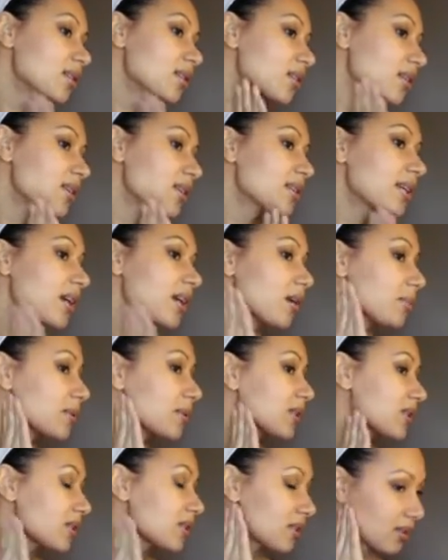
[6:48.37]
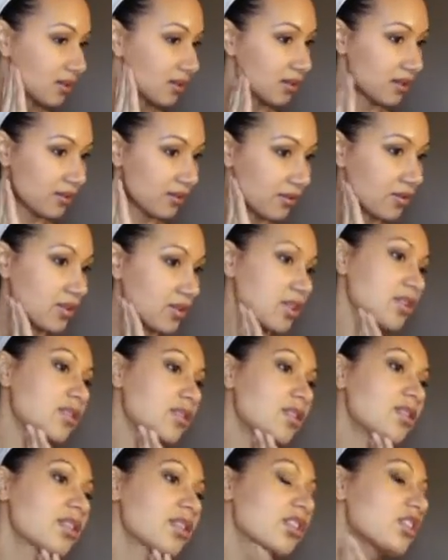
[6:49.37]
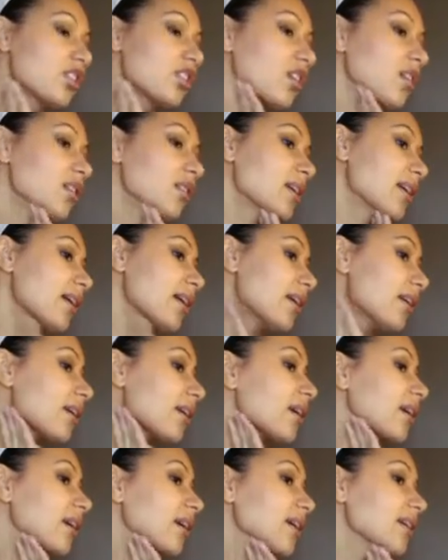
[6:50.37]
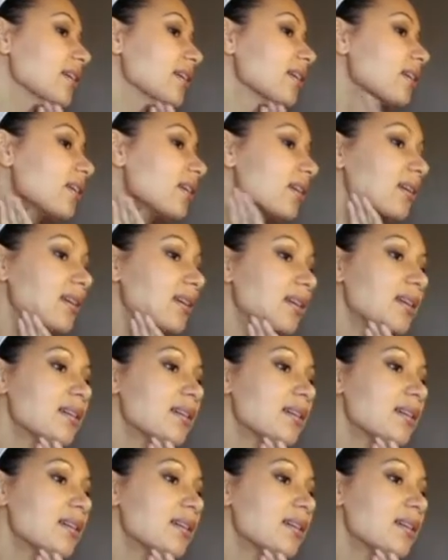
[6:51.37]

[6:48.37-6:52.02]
So this helps give you a stronger jawline and